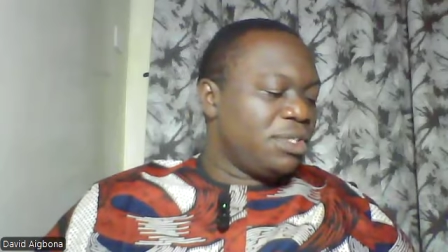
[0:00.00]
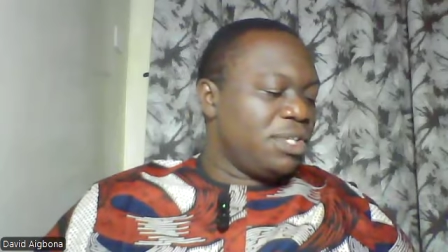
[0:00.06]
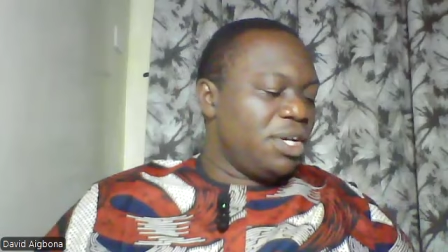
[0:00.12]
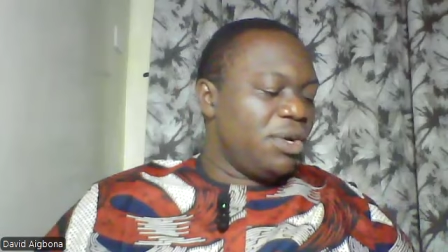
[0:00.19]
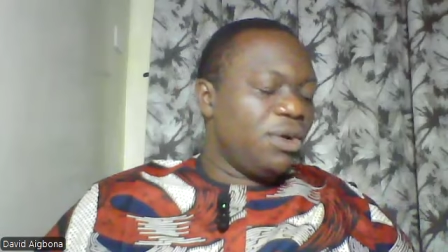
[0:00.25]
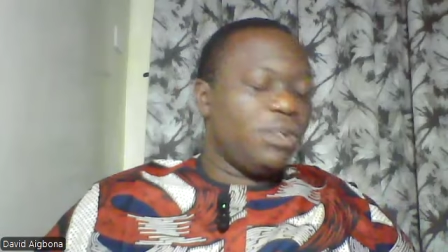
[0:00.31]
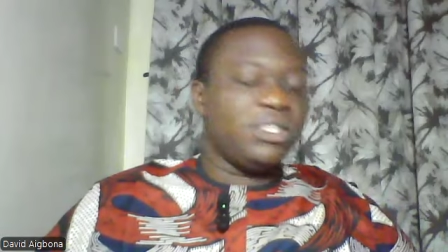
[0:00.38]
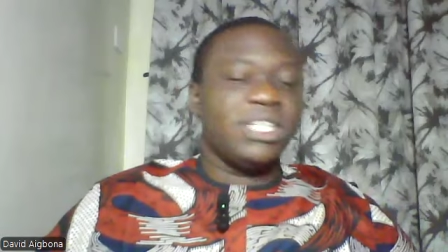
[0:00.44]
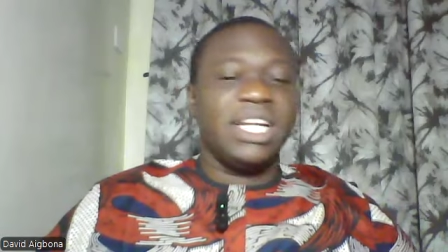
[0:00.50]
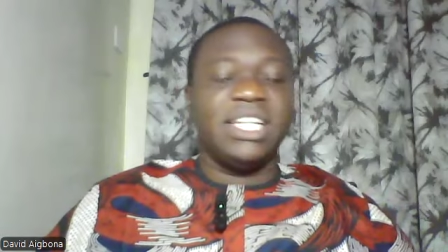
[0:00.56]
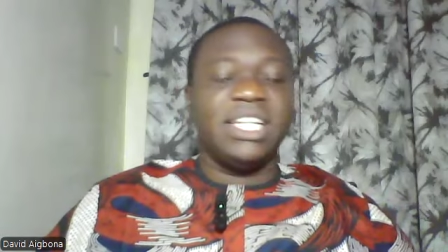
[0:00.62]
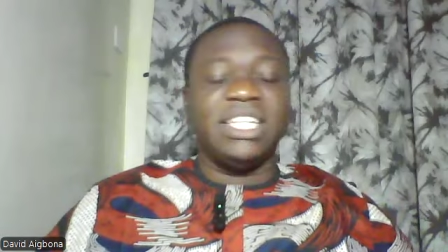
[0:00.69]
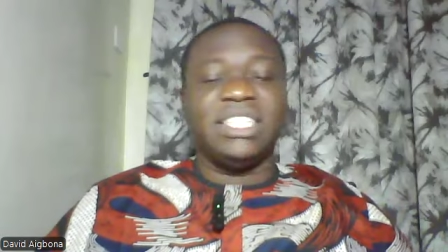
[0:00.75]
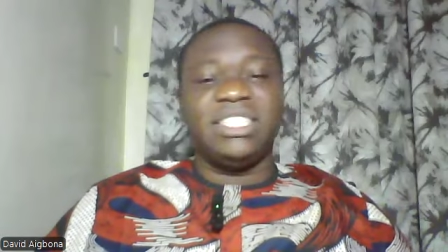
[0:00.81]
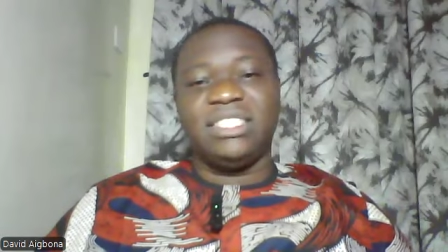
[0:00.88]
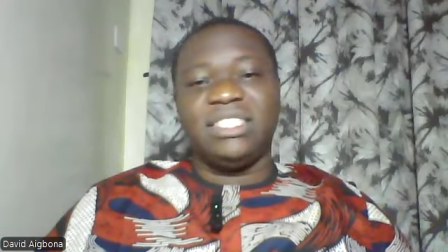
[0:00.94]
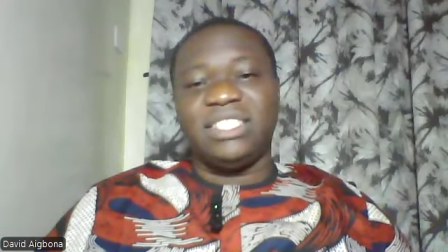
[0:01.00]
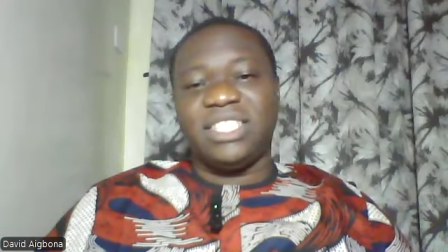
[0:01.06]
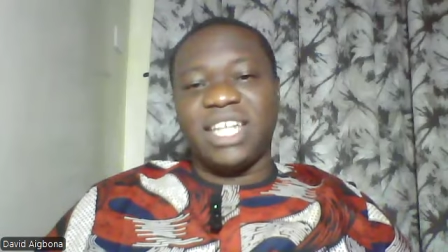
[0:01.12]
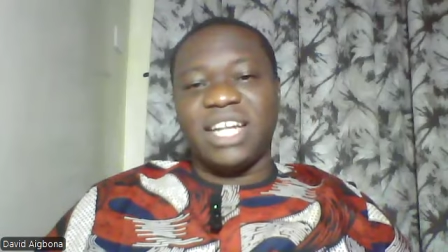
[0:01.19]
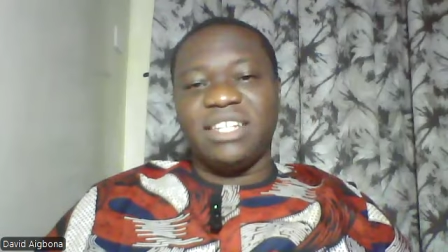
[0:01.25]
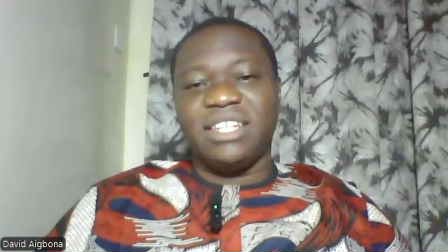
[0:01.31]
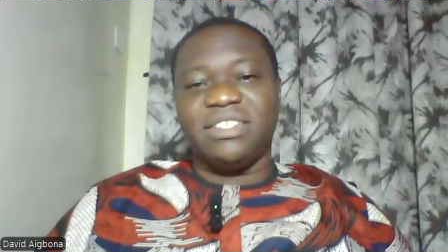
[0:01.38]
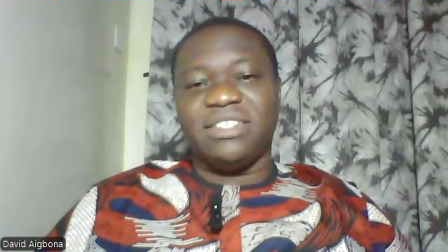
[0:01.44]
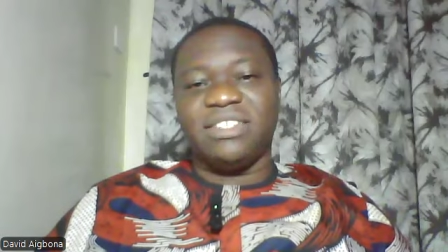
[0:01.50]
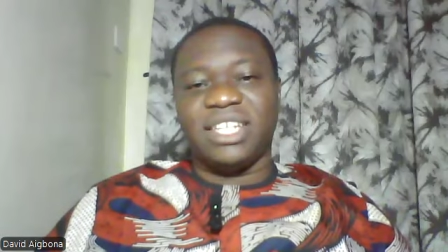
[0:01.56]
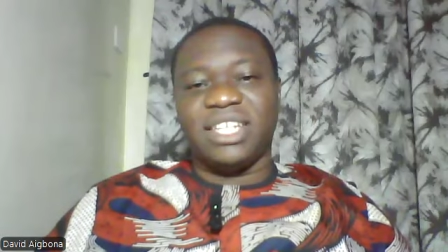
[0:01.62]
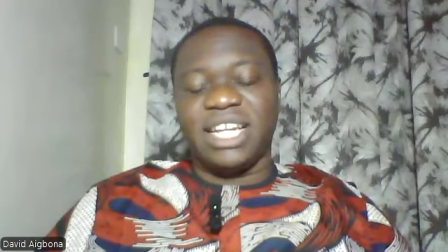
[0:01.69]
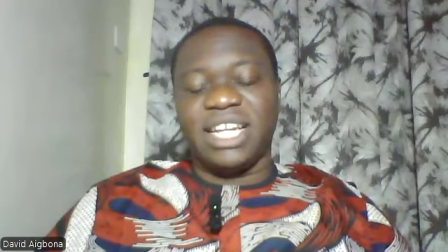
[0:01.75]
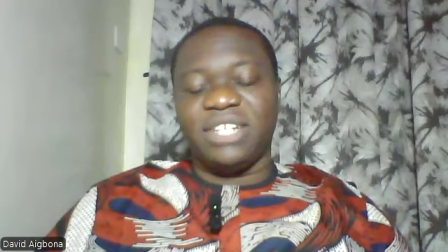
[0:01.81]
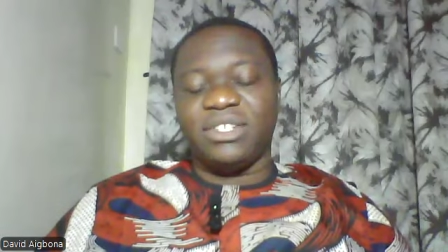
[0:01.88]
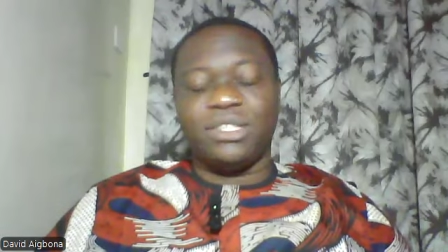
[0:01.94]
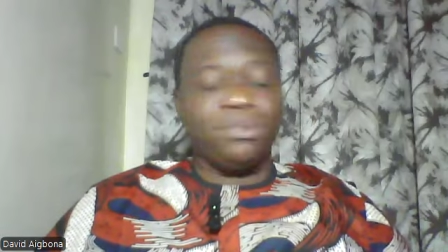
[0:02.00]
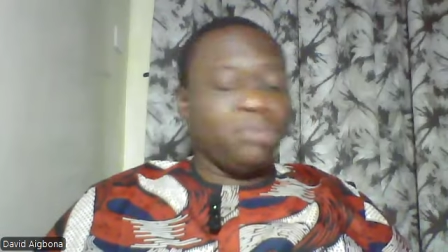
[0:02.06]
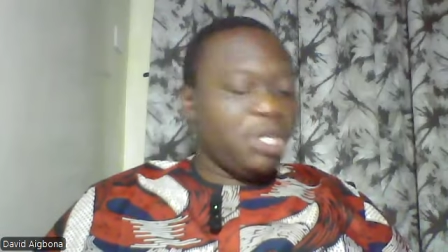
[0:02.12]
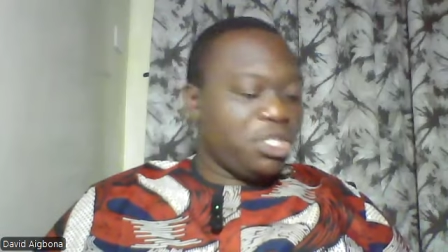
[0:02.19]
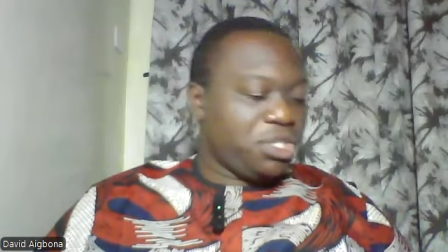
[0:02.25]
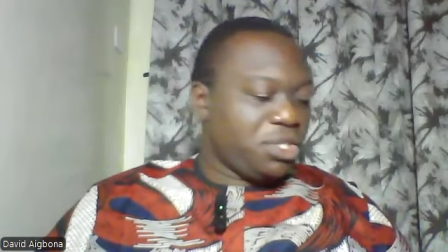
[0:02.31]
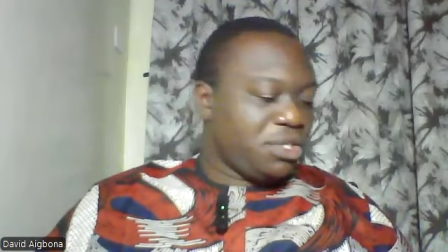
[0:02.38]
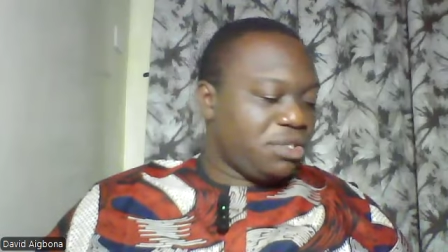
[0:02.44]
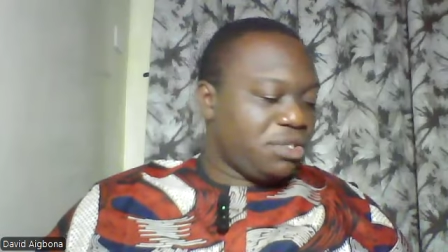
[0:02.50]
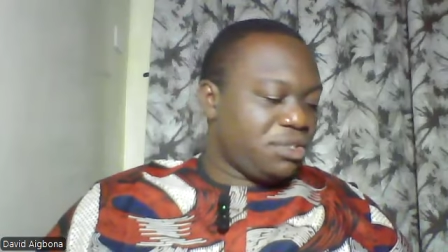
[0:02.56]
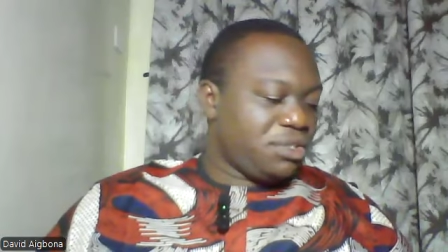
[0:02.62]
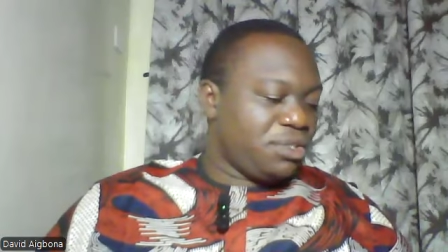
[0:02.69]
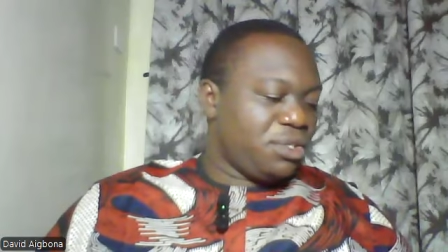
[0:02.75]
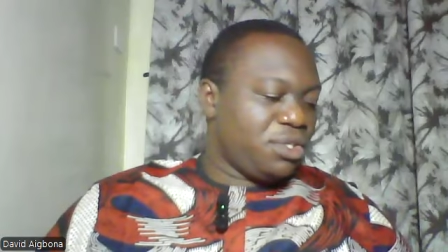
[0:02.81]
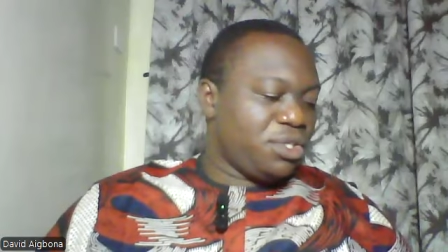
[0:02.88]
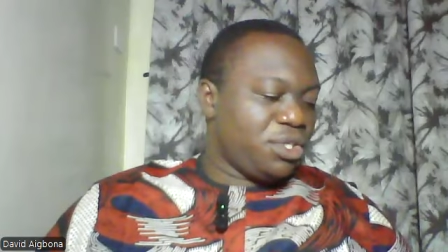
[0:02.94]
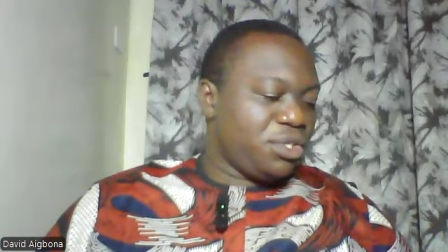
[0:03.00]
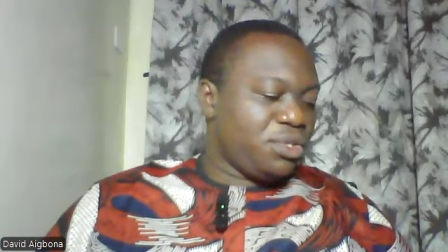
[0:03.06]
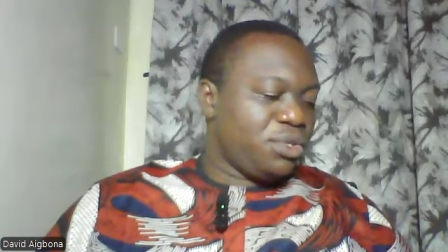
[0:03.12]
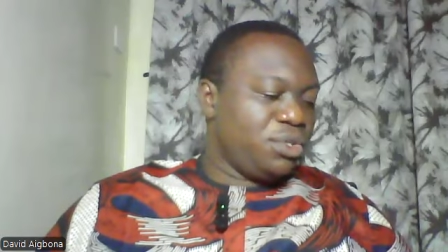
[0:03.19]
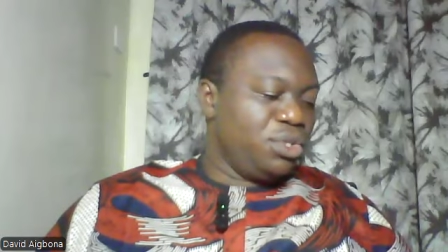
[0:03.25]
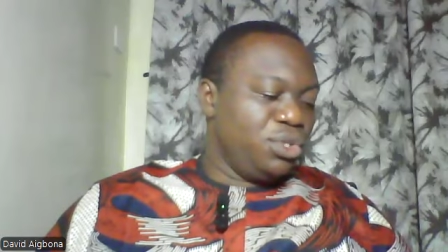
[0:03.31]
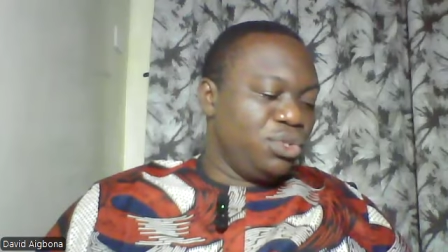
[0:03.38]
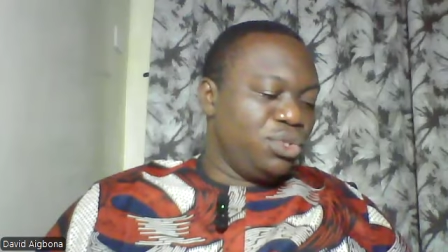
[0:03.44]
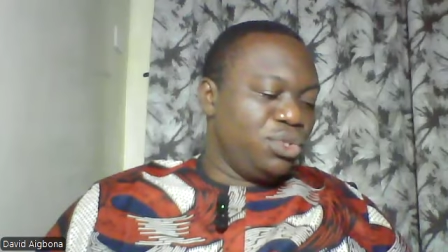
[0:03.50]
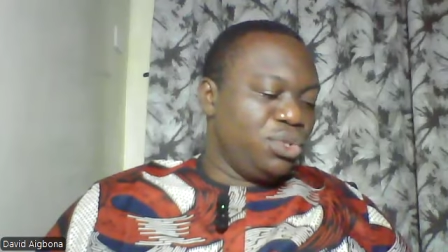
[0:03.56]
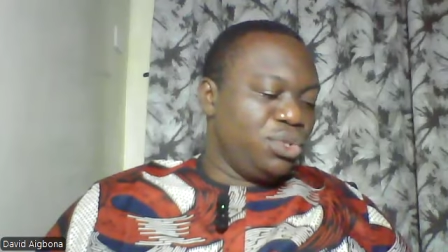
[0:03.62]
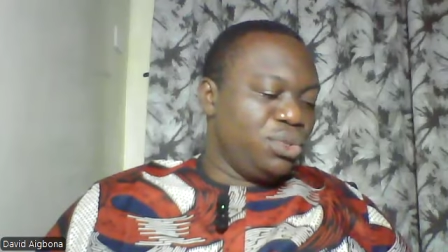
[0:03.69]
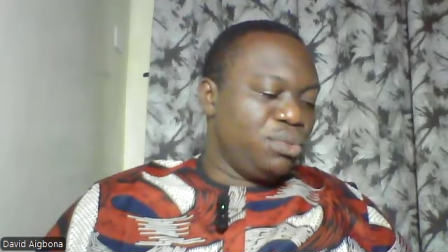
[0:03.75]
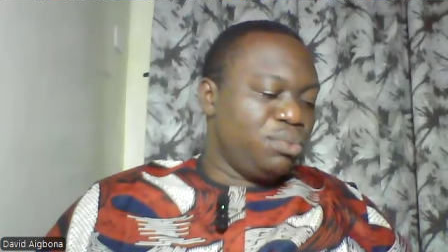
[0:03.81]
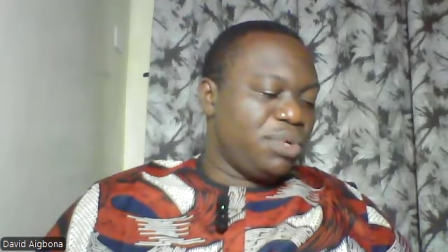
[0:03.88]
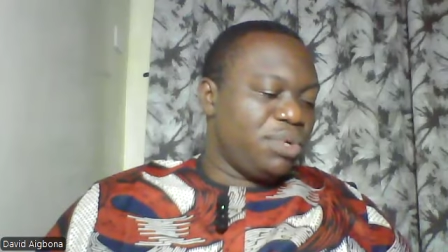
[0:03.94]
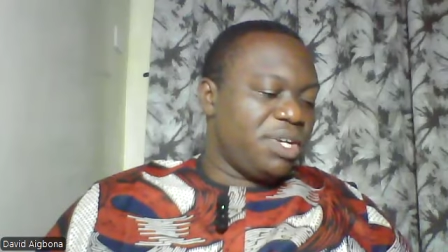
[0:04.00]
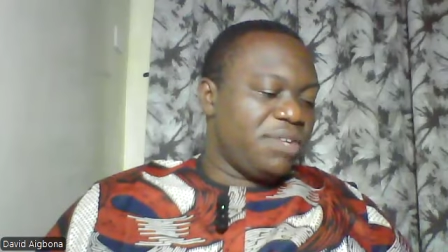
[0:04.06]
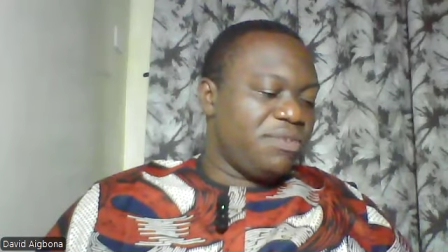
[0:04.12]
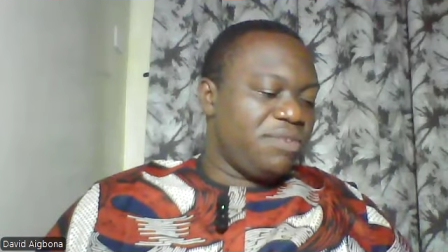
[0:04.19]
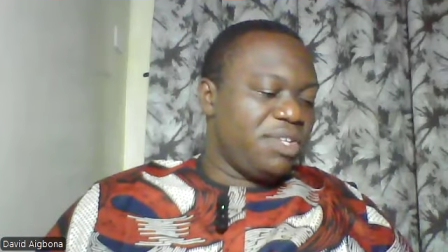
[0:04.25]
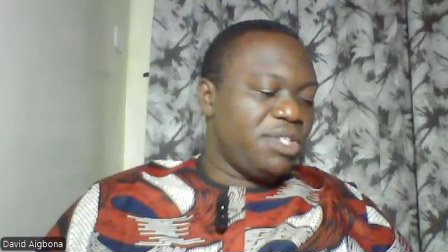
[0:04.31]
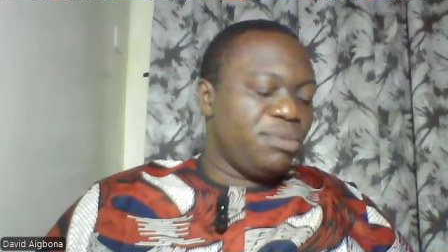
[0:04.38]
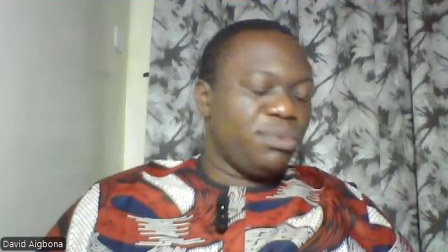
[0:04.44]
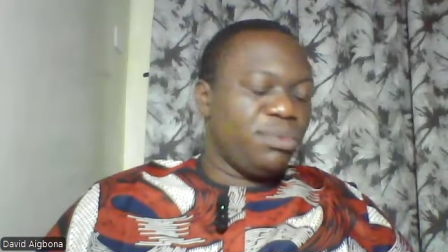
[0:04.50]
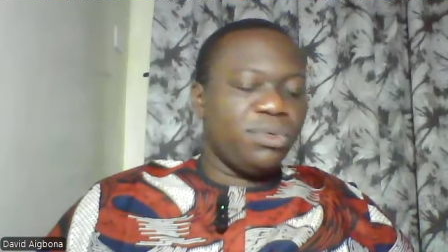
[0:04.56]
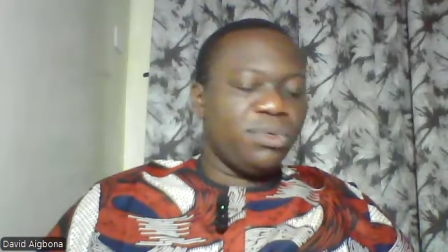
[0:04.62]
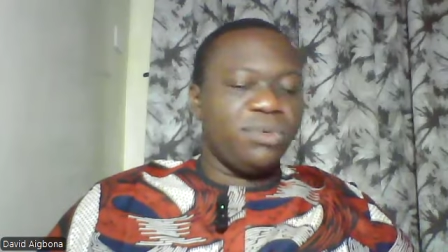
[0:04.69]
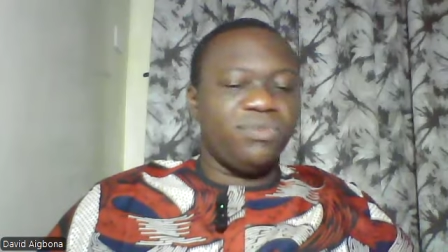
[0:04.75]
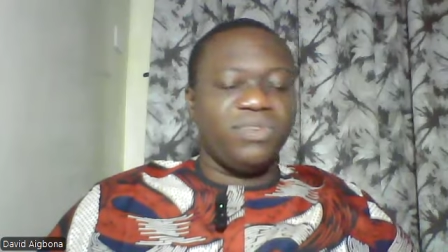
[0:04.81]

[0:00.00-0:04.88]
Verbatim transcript: the alternate channels that I just mentioned, not just on YouTube and Facebook.